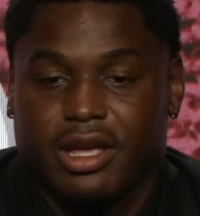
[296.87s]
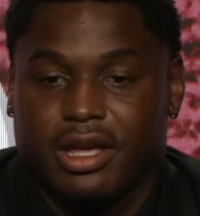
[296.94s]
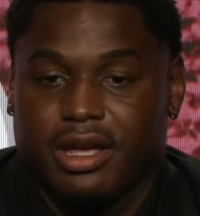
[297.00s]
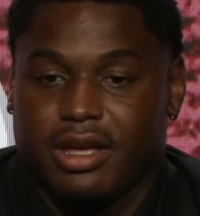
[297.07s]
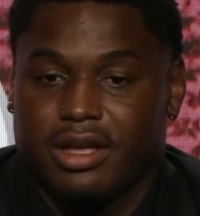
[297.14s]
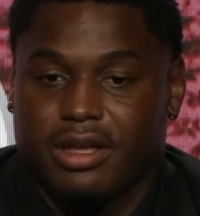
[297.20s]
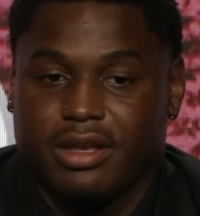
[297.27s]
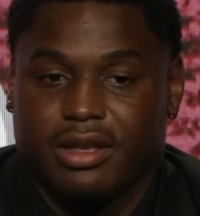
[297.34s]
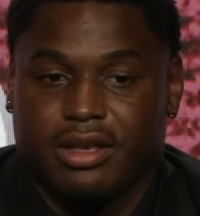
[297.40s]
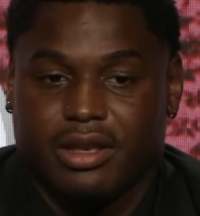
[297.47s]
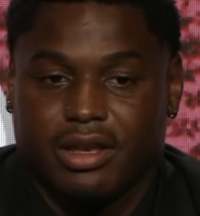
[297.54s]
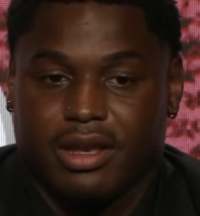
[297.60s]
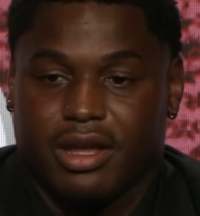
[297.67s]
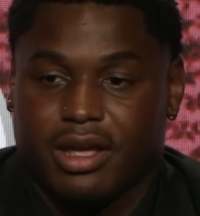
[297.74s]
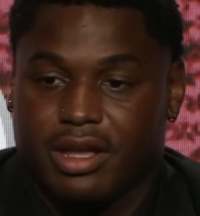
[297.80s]
and
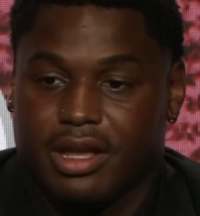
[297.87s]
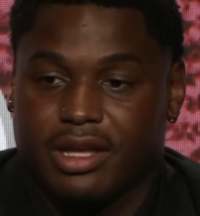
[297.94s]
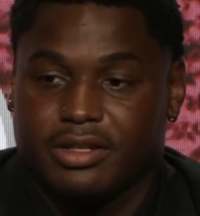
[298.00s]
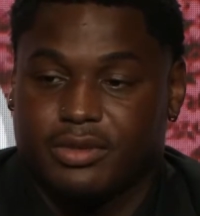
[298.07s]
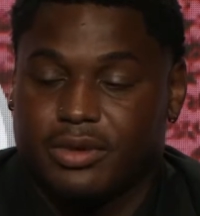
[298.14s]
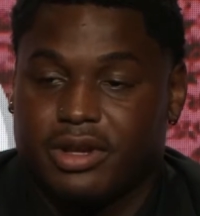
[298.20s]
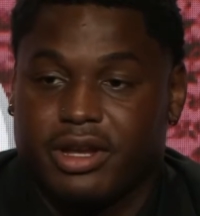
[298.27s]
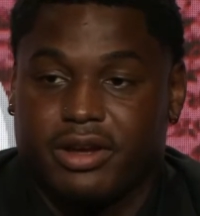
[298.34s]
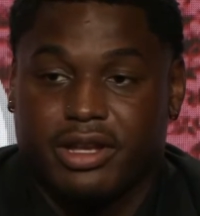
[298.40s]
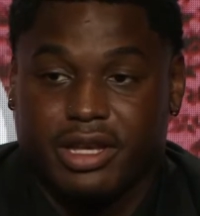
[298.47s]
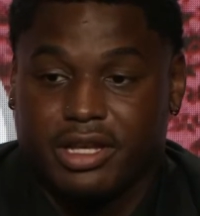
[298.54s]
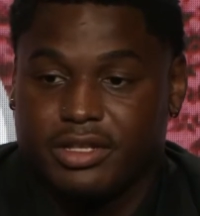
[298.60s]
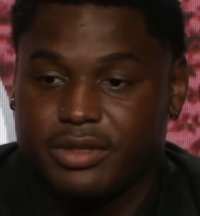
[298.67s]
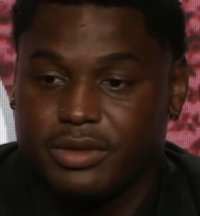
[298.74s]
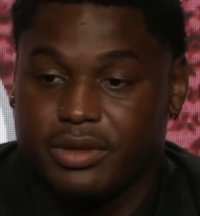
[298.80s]
that's where I,
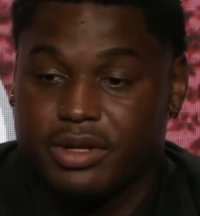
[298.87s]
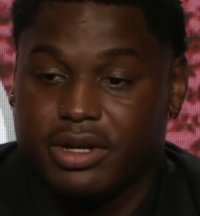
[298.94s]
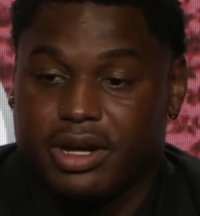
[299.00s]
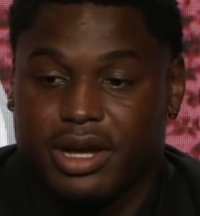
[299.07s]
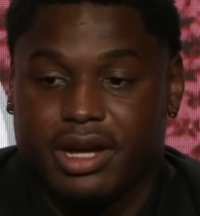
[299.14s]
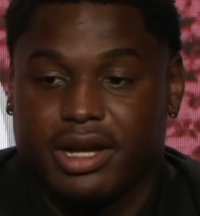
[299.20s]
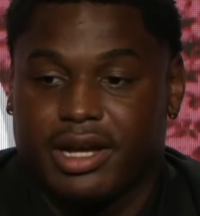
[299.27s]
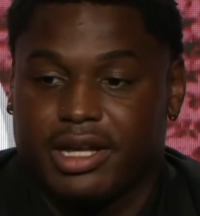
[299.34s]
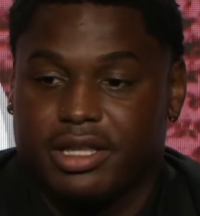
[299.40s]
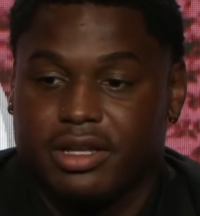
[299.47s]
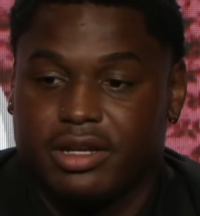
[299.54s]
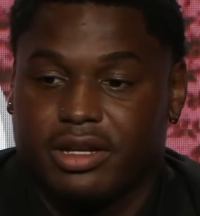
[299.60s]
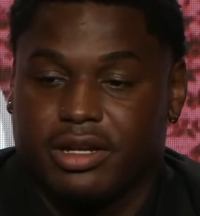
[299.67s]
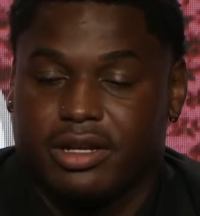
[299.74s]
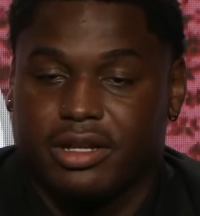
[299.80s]
that's where I got
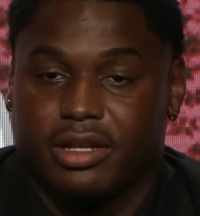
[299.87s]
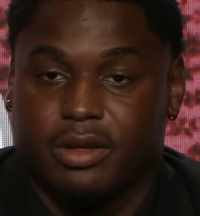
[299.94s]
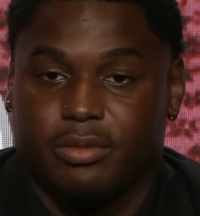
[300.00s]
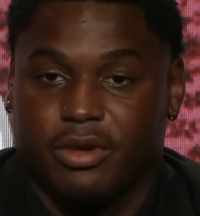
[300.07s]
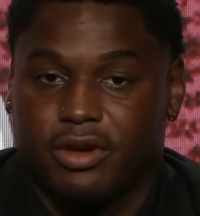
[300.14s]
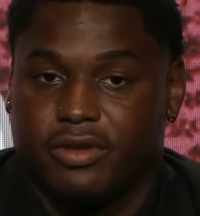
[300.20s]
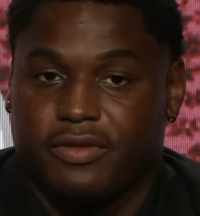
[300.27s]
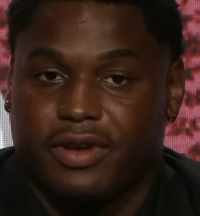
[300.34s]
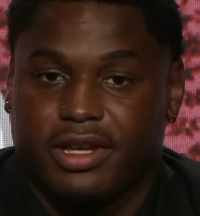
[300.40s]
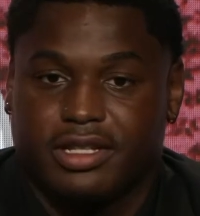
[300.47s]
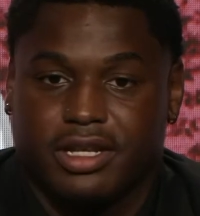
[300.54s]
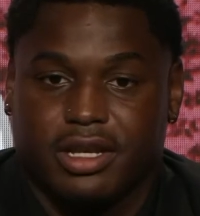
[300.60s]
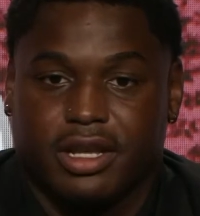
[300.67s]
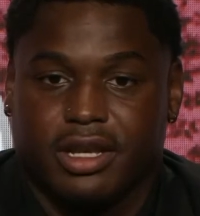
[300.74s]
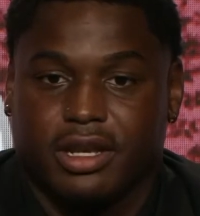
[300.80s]
the the
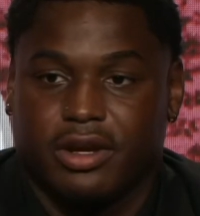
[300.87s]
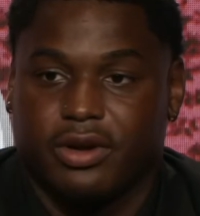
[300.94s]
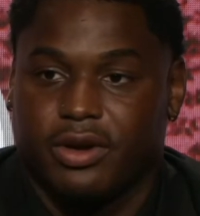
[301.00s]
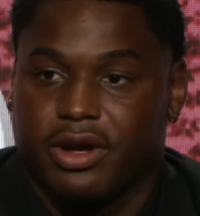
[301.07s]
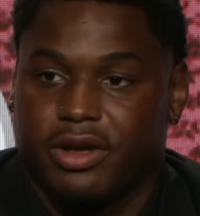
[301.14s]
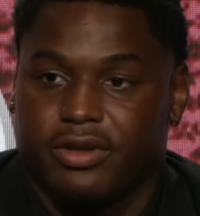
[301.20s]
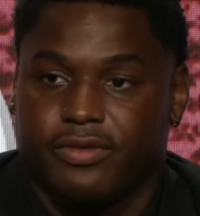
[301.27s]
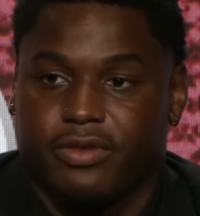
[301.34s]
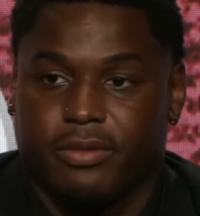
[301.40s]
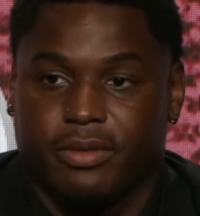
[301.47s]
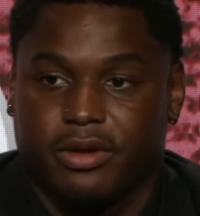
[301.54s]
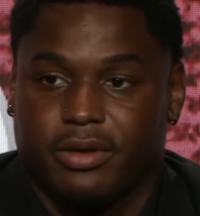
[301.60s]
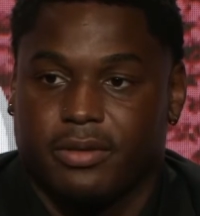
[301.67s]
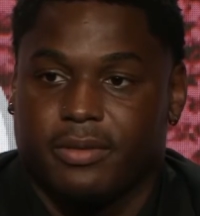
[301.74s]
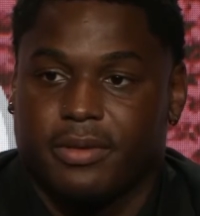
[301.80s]
motivation and the grind from
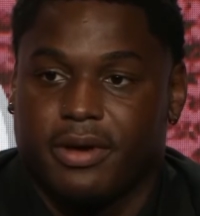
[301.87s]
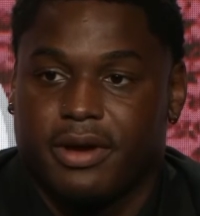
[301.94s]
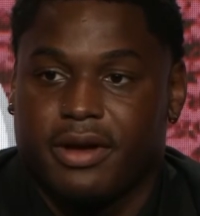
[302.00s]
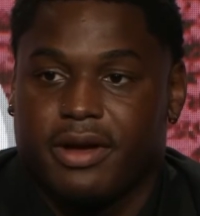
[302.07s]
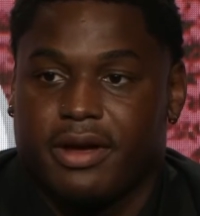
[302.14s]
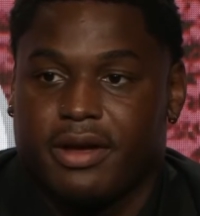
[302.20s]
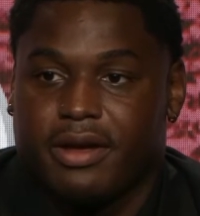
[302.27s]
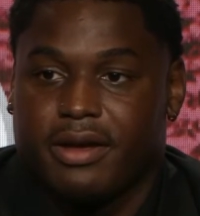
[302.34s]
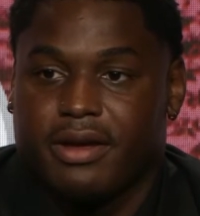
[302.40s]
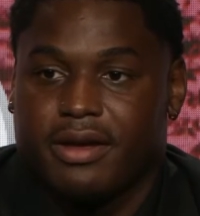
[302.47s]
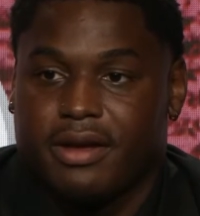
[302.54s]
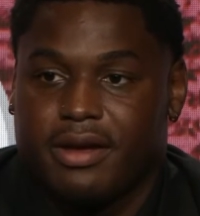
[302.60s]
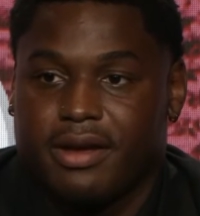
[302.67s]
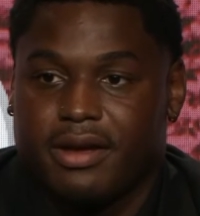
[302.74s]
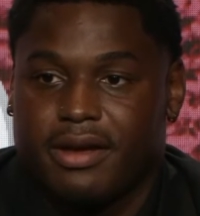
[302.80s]
him.
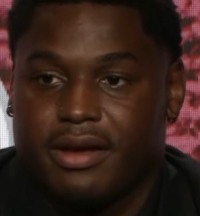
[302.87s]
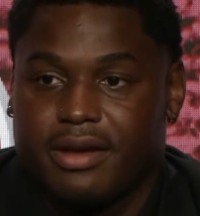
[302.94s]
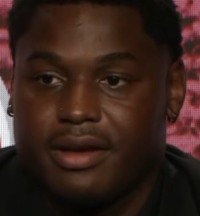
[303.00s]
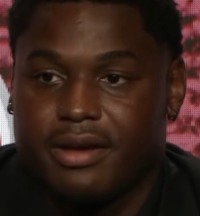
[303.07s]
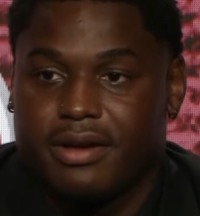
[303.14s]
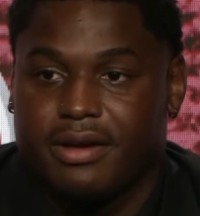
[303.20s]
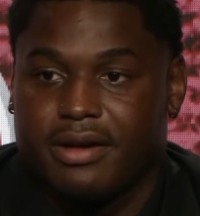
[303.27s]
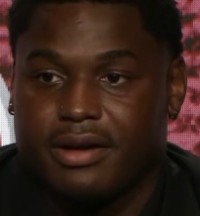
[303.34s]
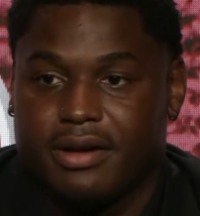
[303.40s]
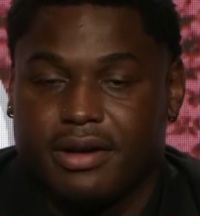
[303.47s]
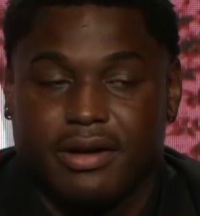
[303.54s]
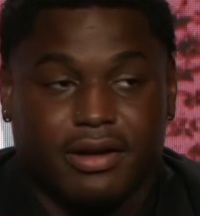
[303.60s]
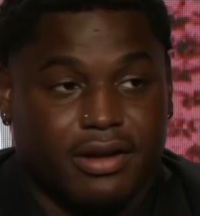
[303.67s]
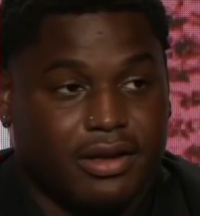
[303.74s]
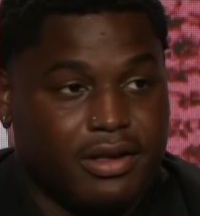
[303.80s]
To your
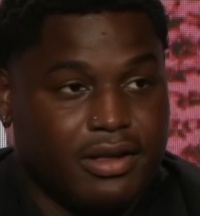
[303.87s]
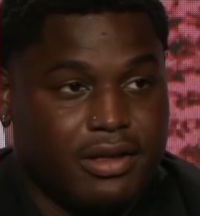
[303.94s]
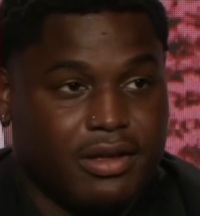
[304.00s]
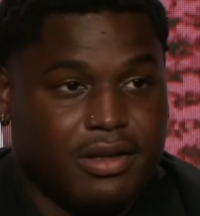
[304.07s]
left back row